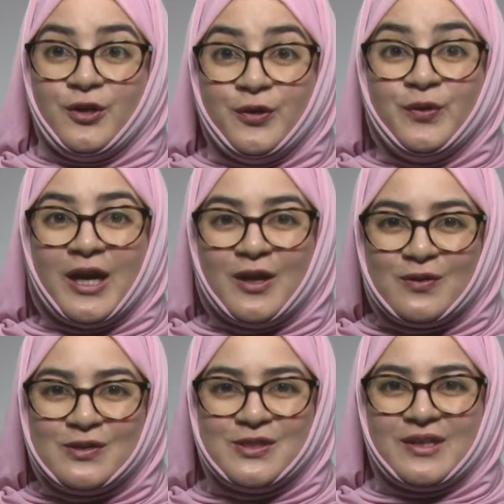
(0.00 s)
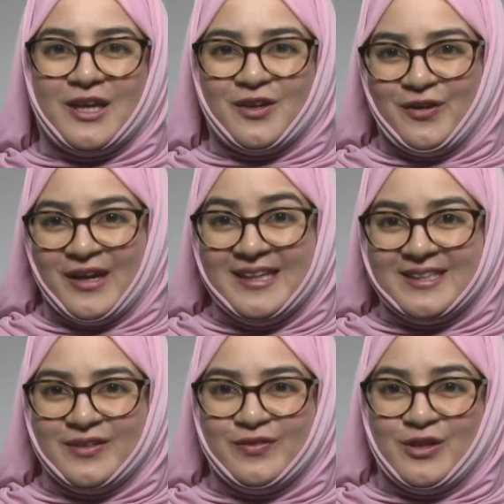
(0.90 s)
You can also get
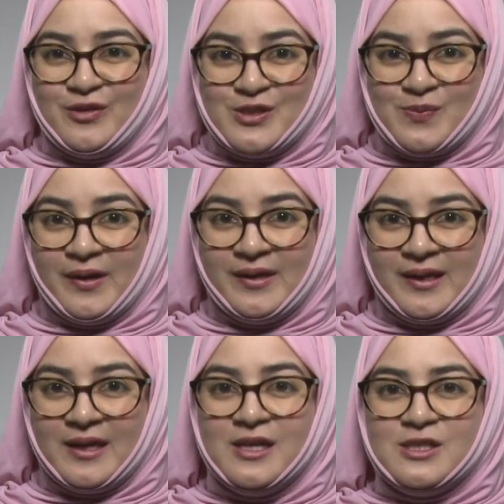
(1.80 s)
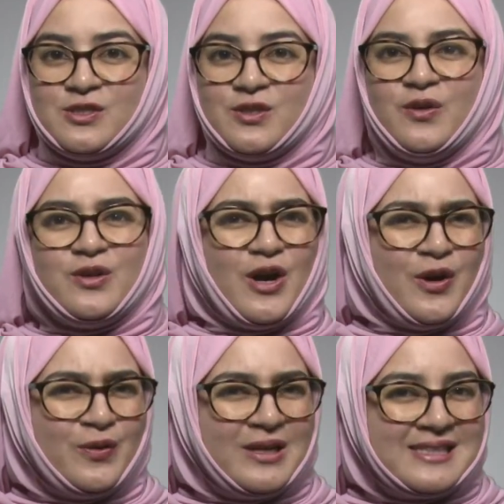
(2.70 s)
creative in responding, so don't
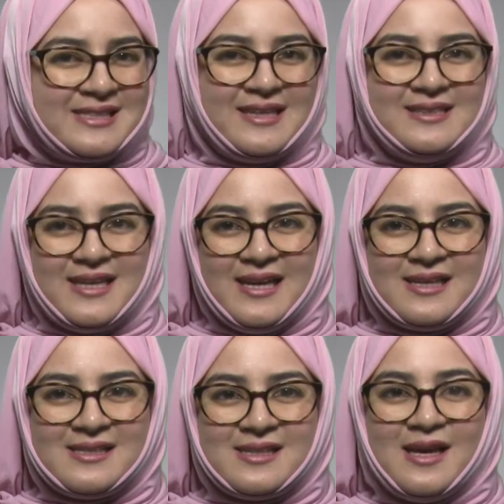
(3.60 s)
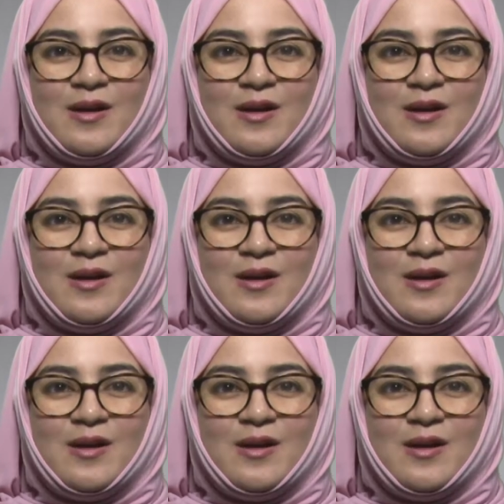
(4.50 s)
only send texts,